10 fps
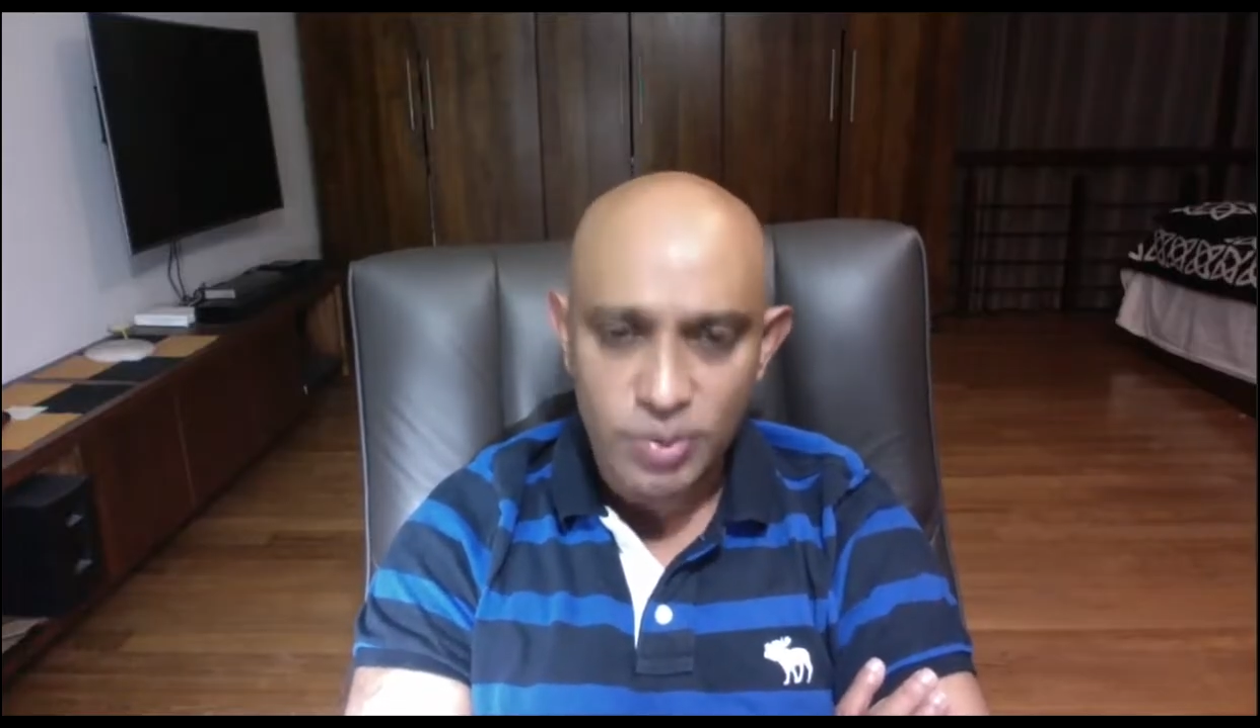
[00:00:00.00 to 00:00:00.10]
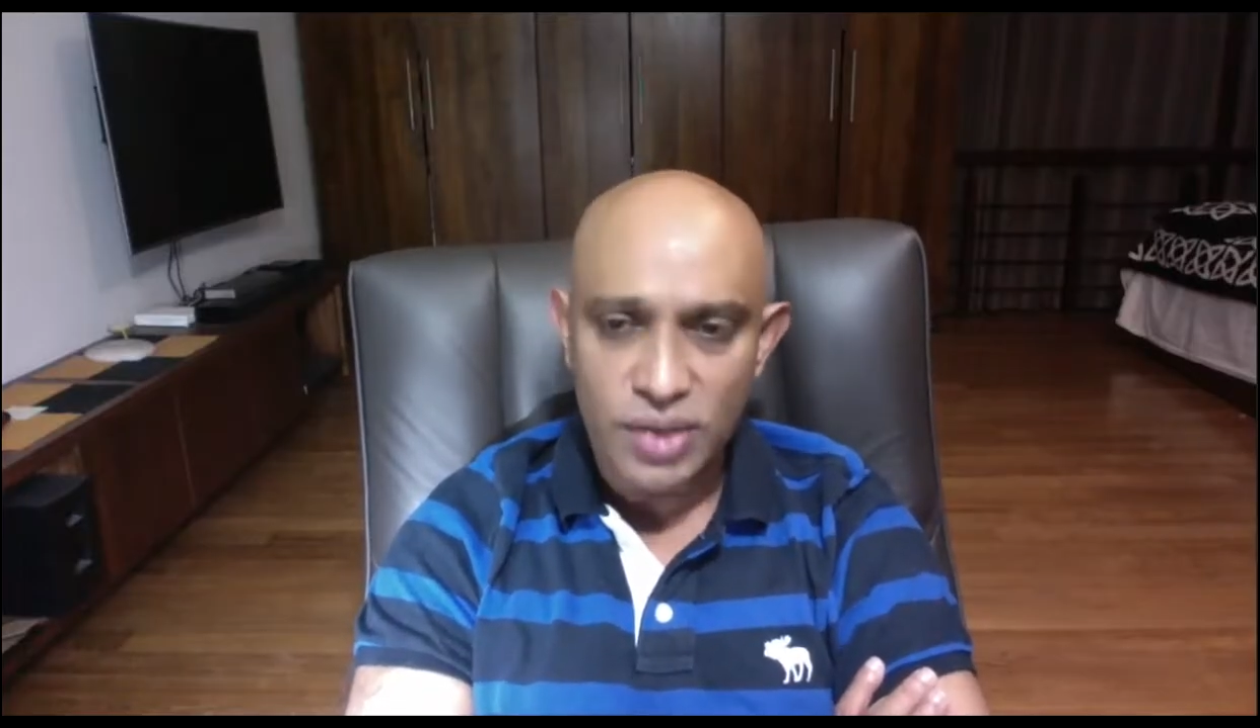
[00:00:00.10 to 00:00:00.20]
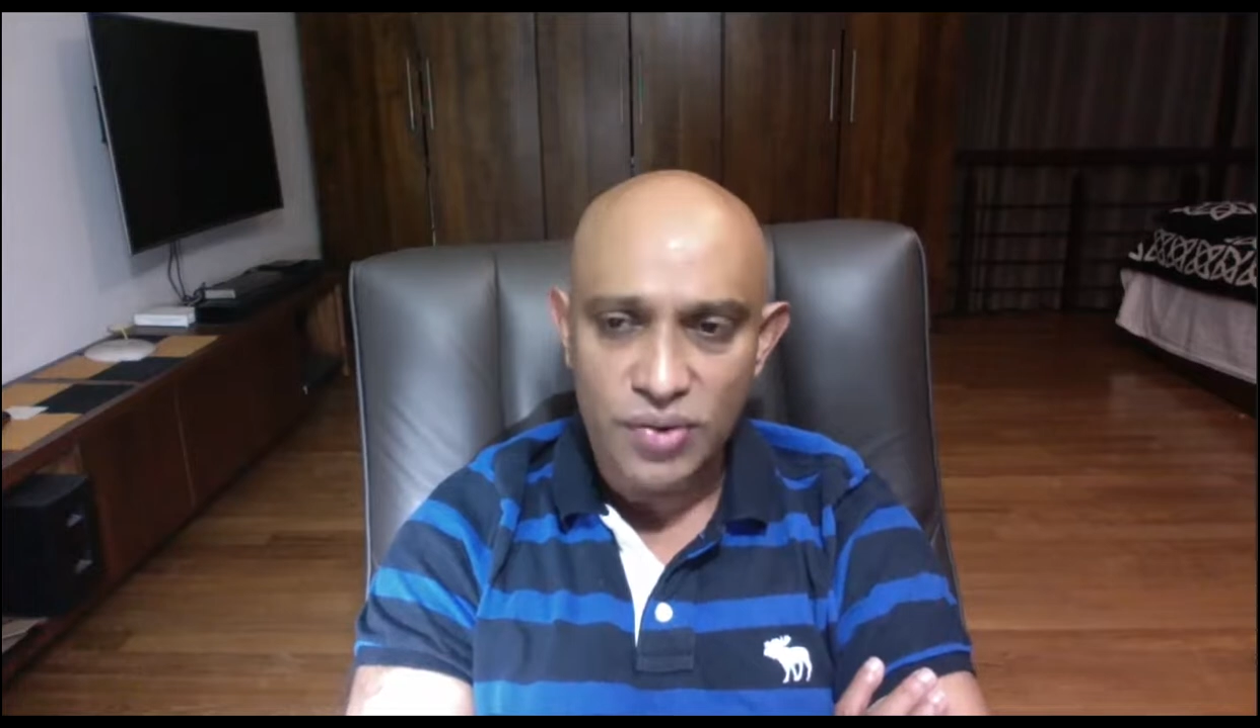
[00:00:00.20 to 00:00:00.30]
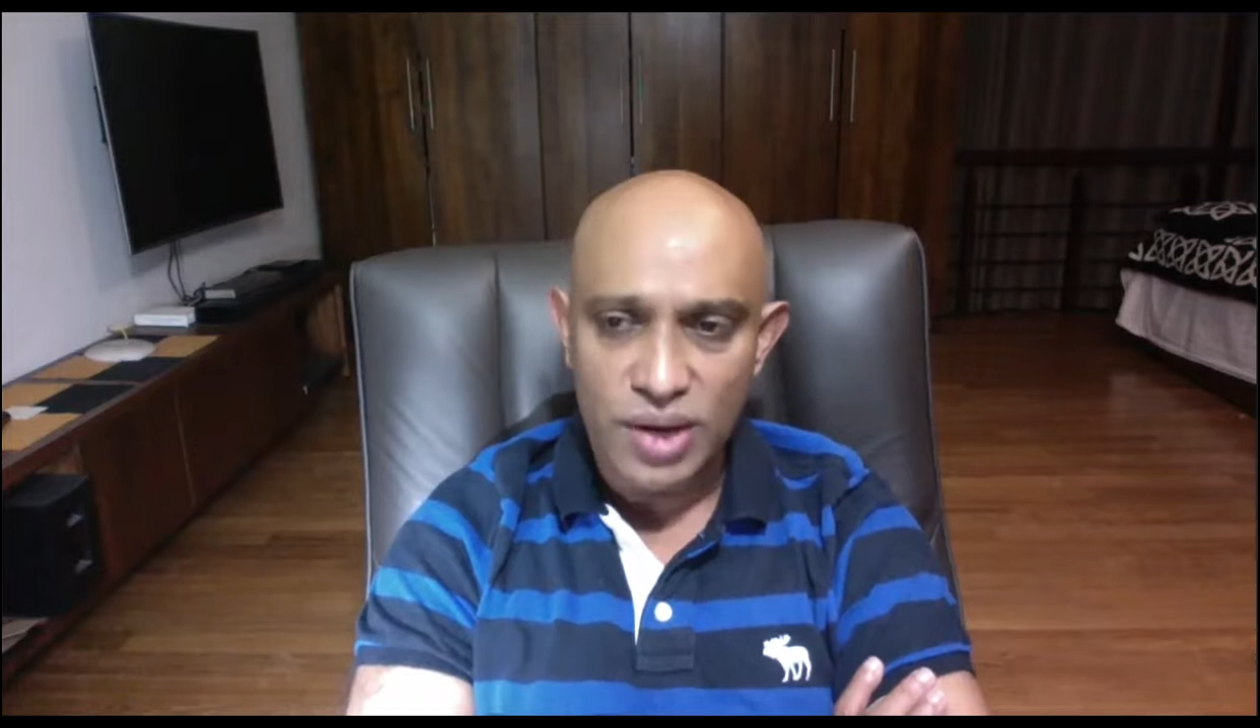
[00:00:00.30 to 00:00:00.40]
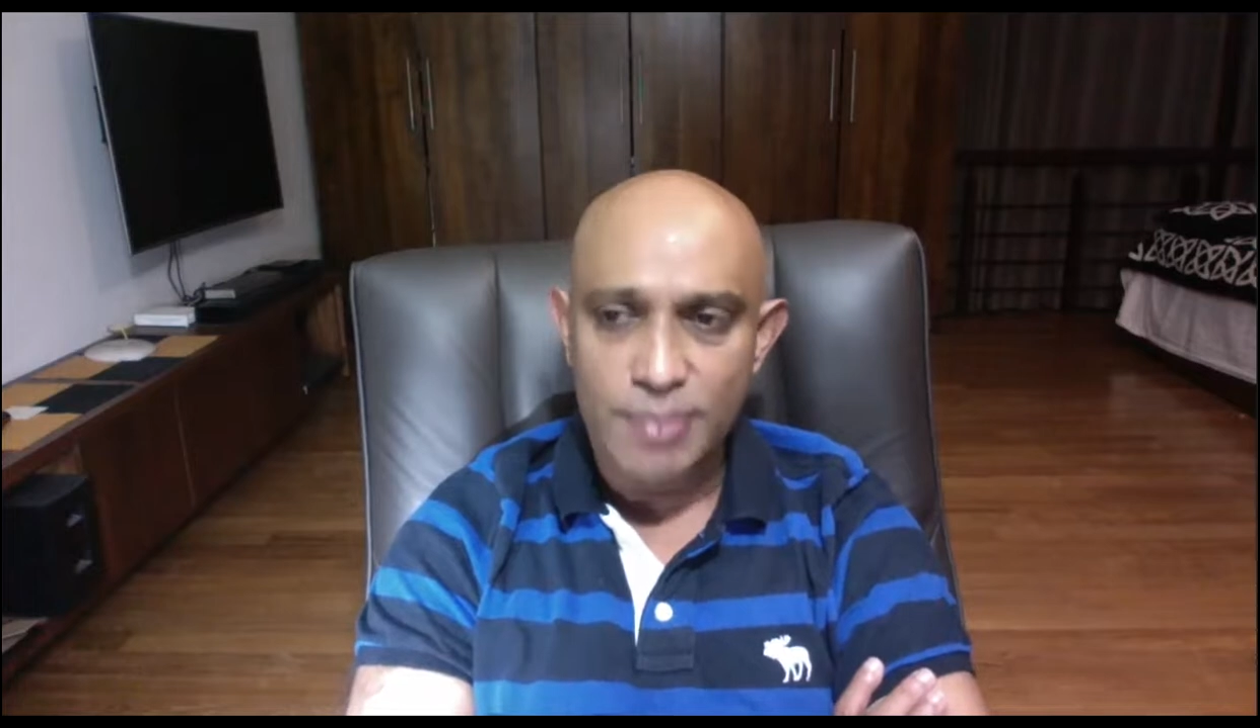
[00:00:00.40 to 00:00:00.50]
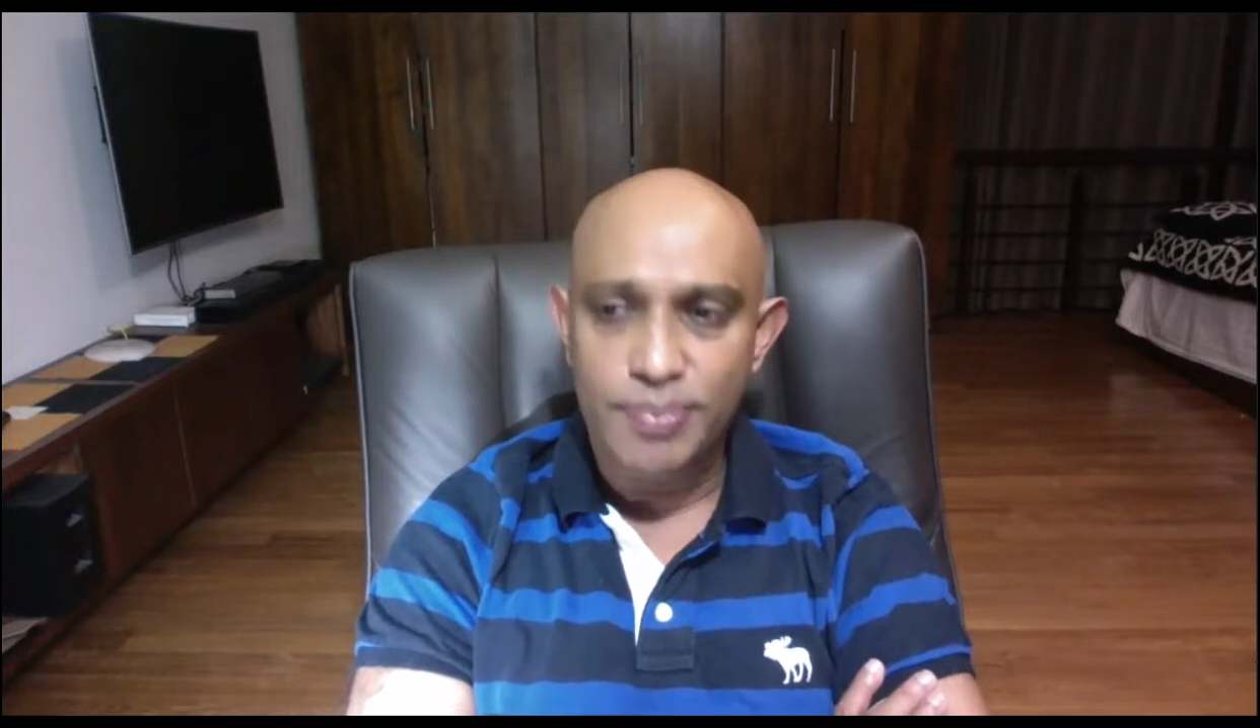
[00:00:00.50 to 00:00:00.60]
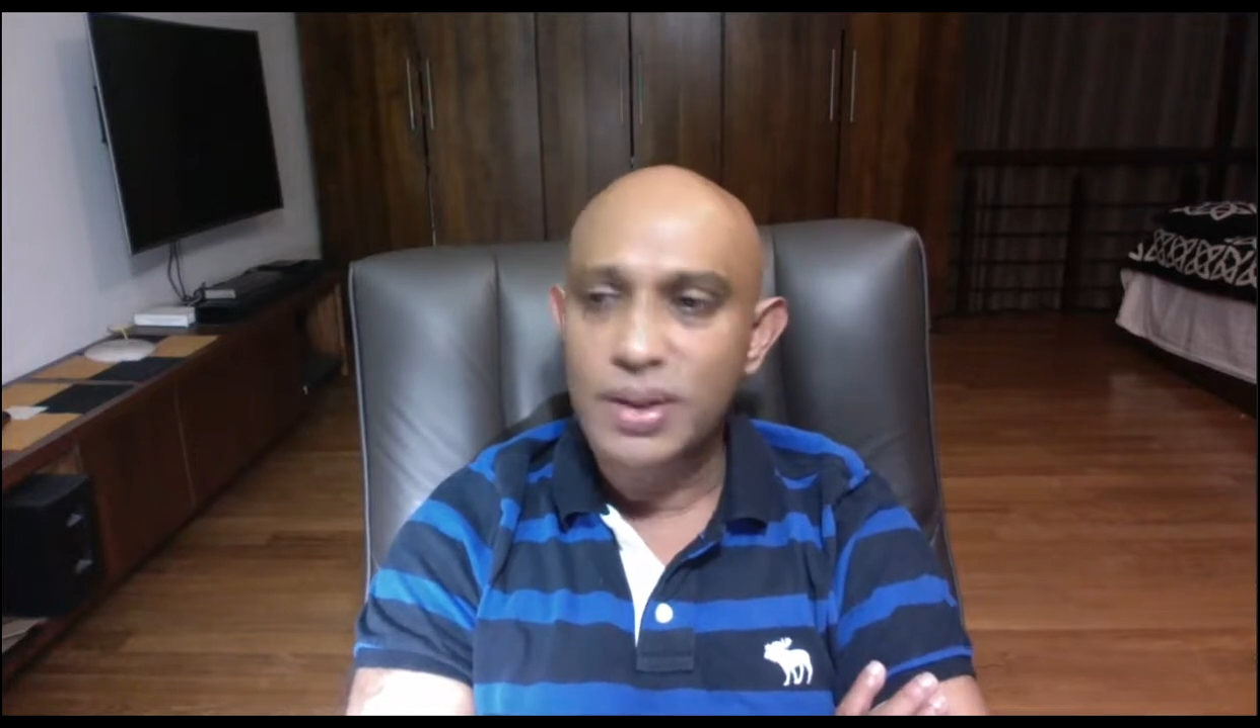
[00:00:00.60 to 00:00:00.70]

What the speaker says: the drip,